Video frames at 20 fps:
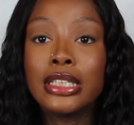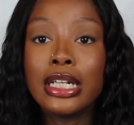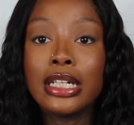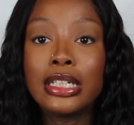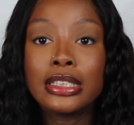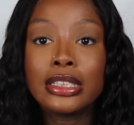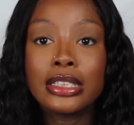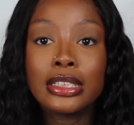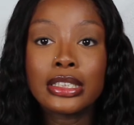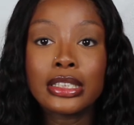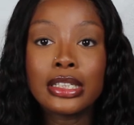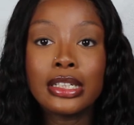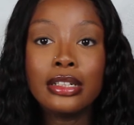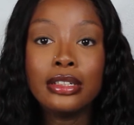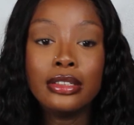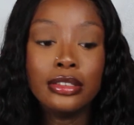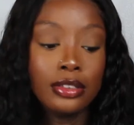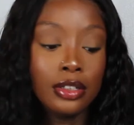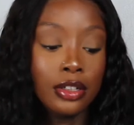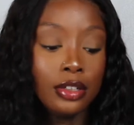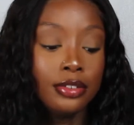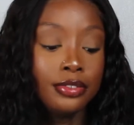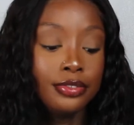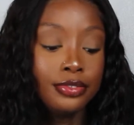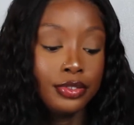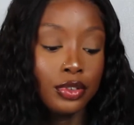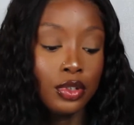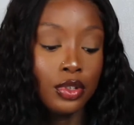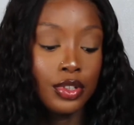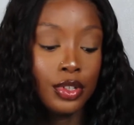That's
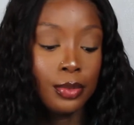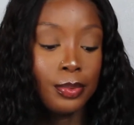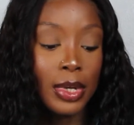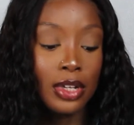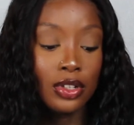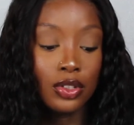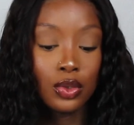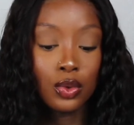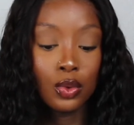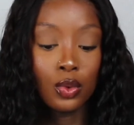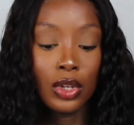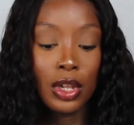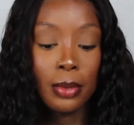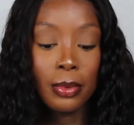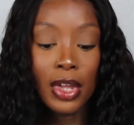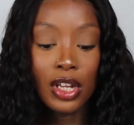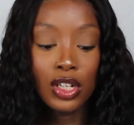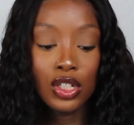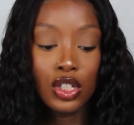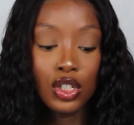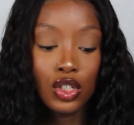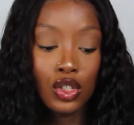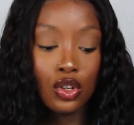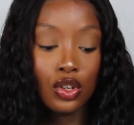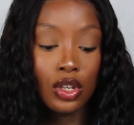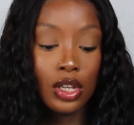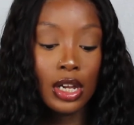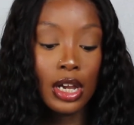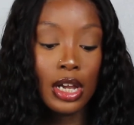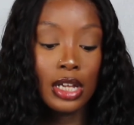enough on the pencil. Let me actually show
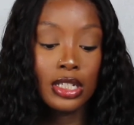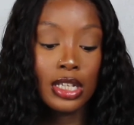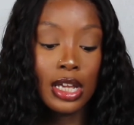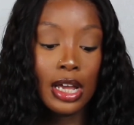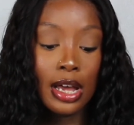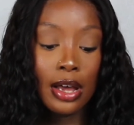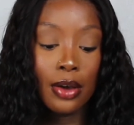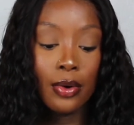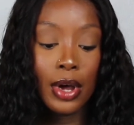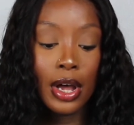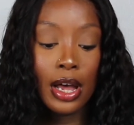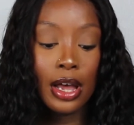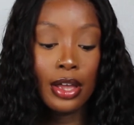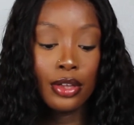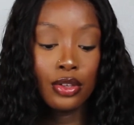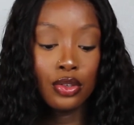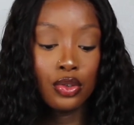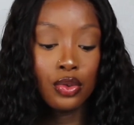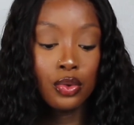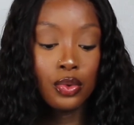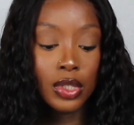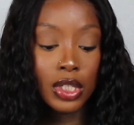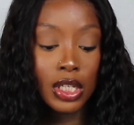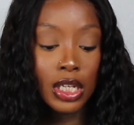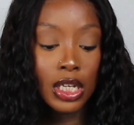you guys how I use